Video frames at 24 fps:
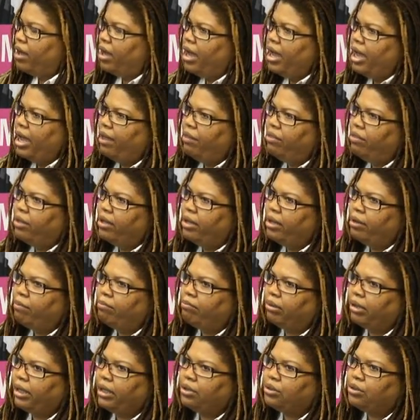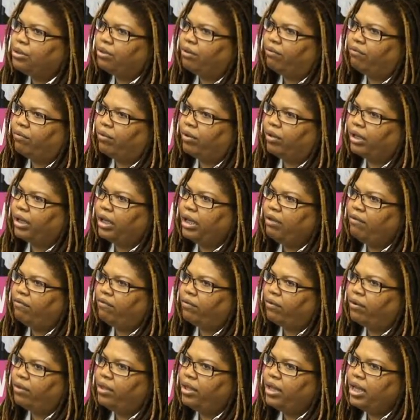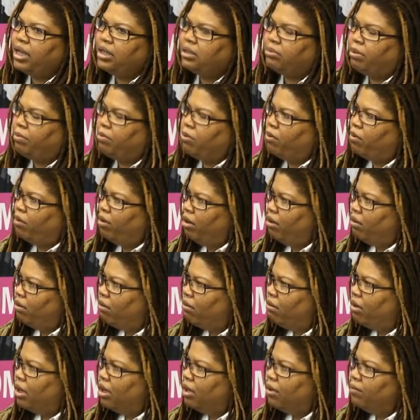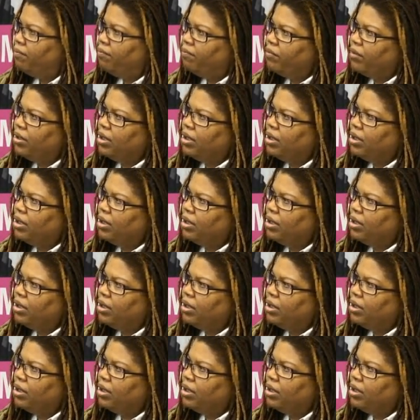I had the pleasure of working for the AIDS Memorial Club,